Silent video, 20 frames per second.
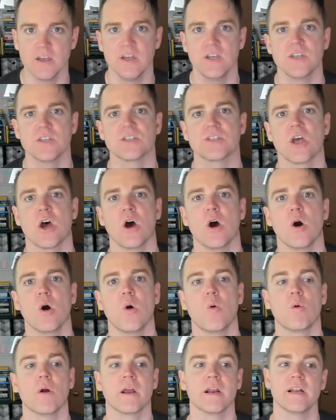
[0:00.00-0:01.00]

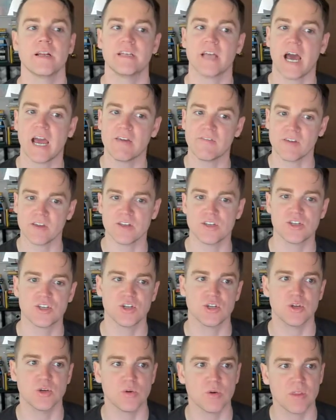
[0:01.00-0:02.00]
So we're going to dive
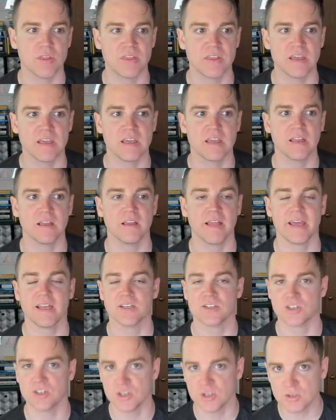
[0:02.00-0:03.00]
into the
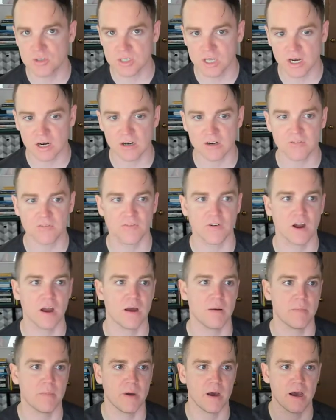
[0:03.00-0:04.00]
latest news here
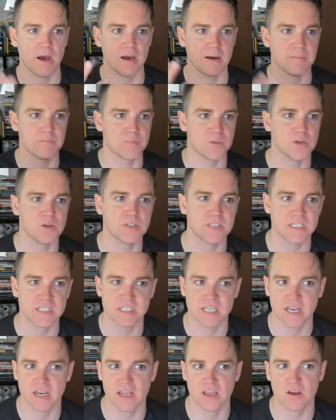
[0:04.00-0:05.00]
from UC
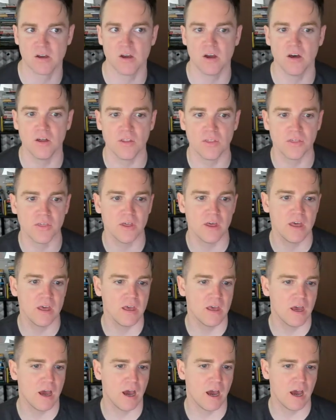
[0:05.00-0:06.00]
San Diego Health.
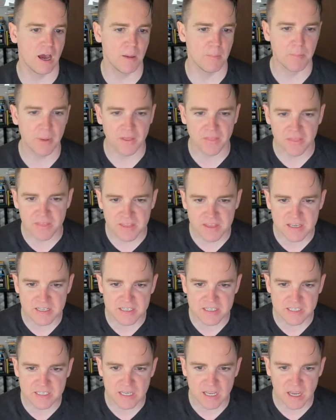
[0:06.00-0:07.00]
But
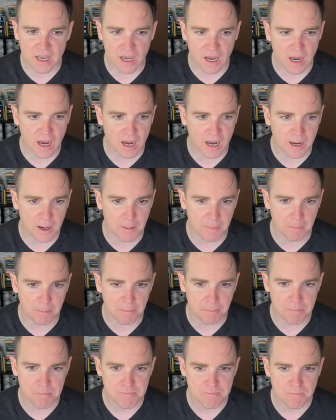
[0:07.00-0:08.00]
this
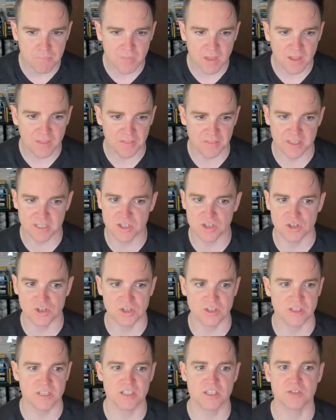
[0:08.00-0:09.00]

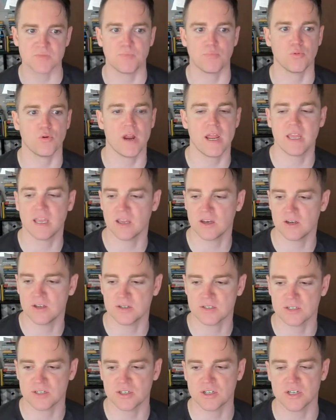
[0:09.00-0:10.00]
is breaking
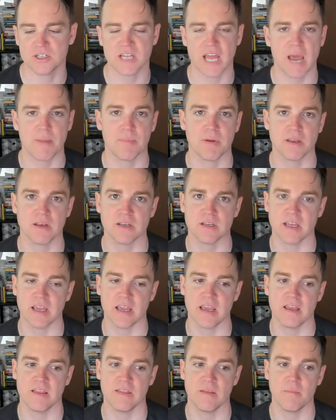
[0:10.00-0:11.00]
news. This just happened
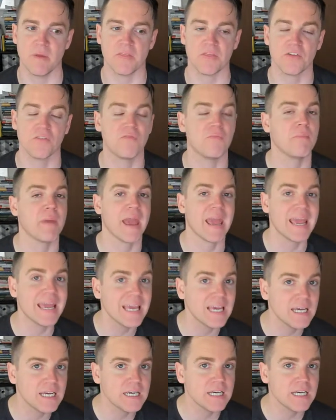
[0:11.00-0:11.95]
in the month of May.